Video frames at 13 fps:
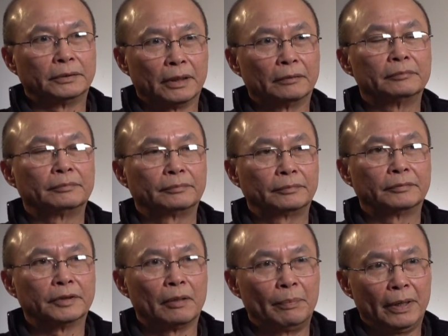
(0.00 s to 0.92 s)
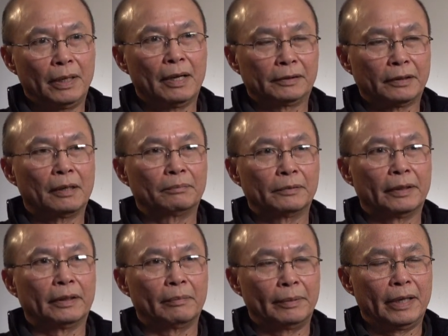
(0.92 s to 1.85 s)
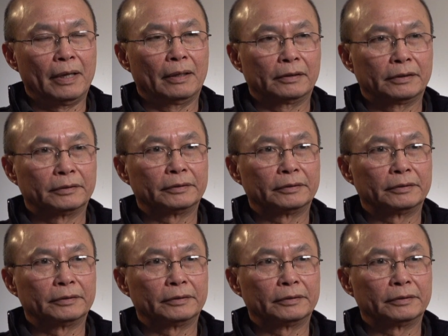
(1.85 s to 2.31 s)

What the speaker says: Yeah. They pick us up and they pay us.